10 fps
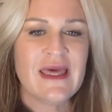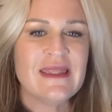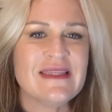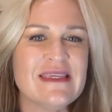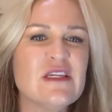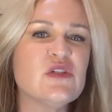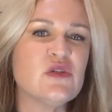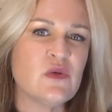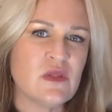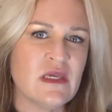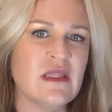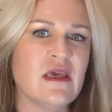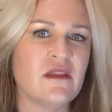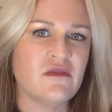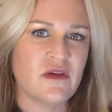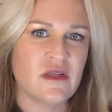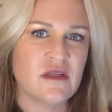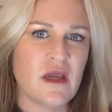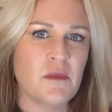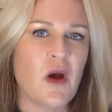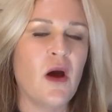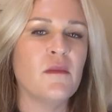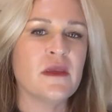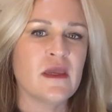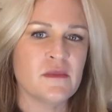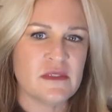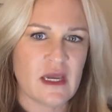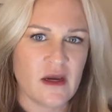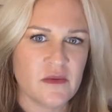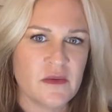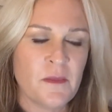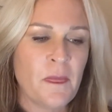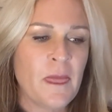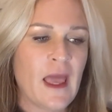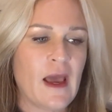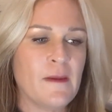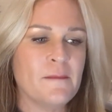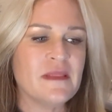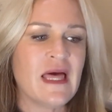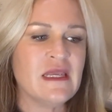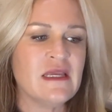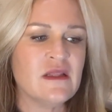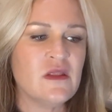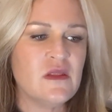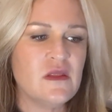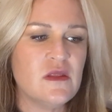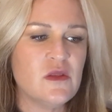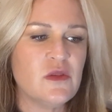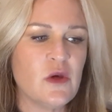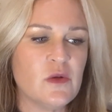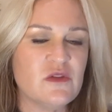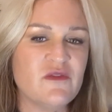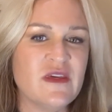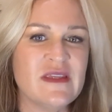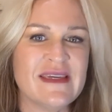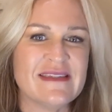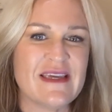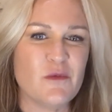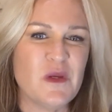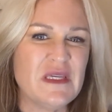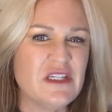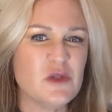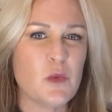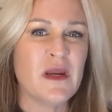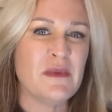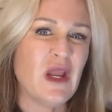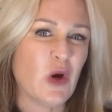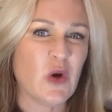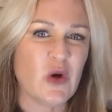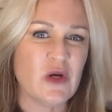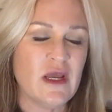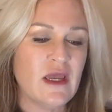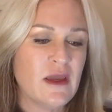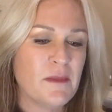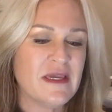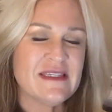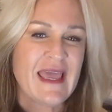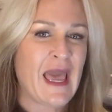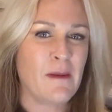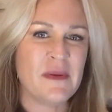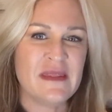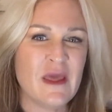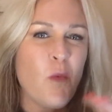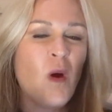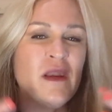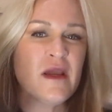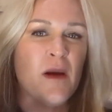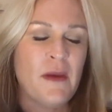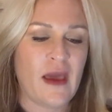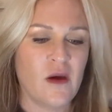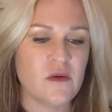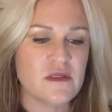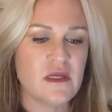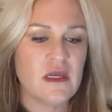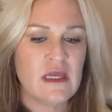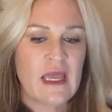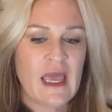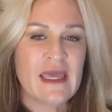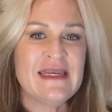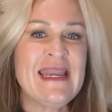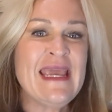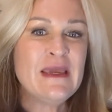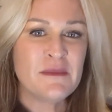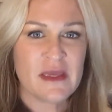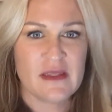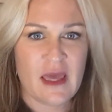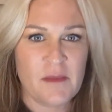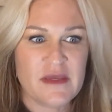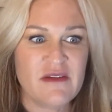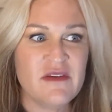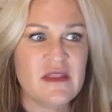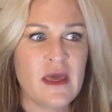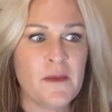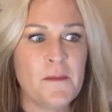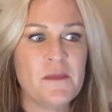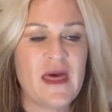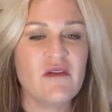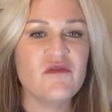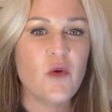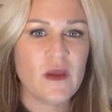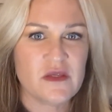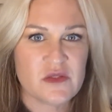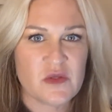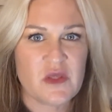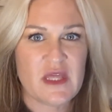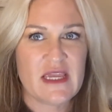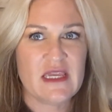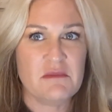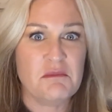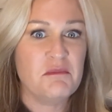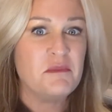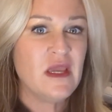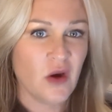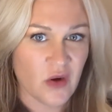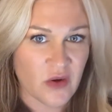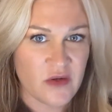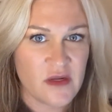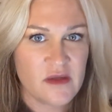That's like soothing the elephant. I'm calming him down. I'm letting those feelings that really just want to be heard because they happen, they want to come out, and naming them, giving them that voice so that they can be heard,